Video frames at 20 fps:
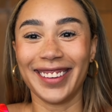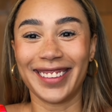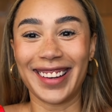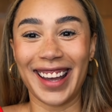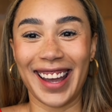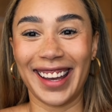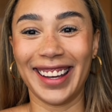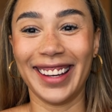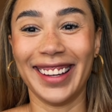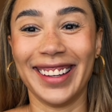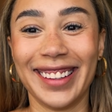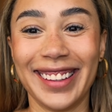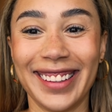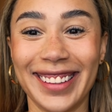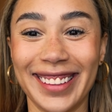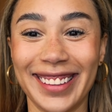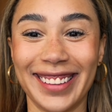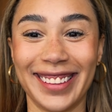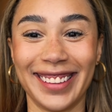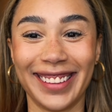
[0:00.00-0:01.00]
Okay.
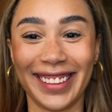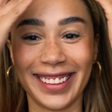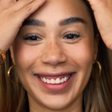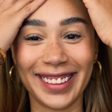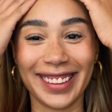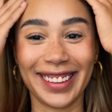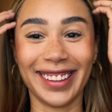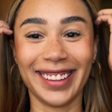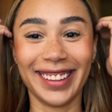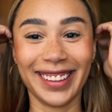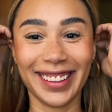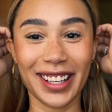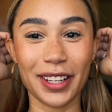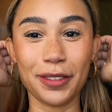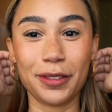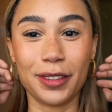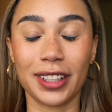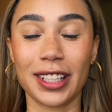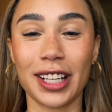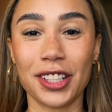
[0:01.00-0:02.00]
I
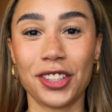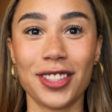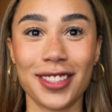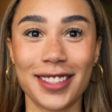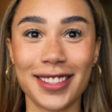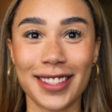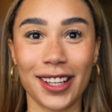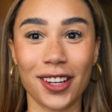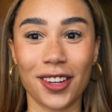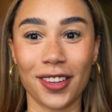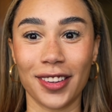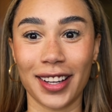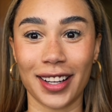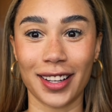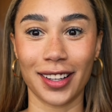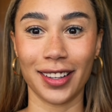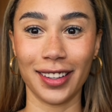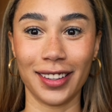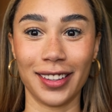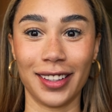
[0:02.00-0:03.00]
feel like I should sit on like
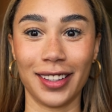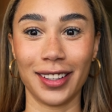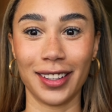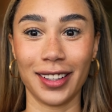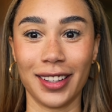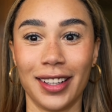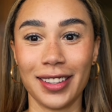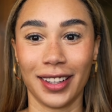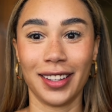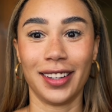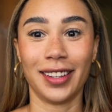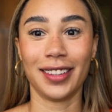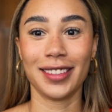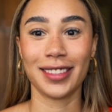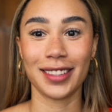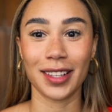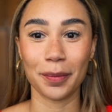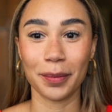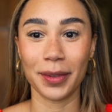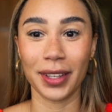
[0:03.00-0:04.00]

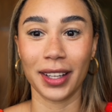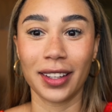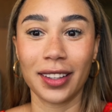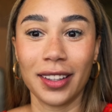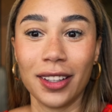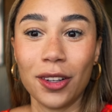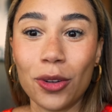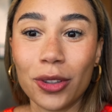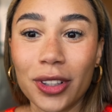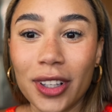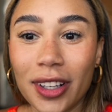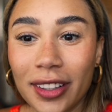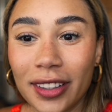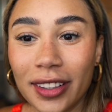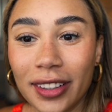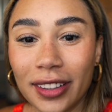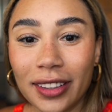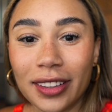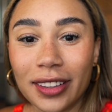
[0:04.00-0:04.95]
something. Hold on.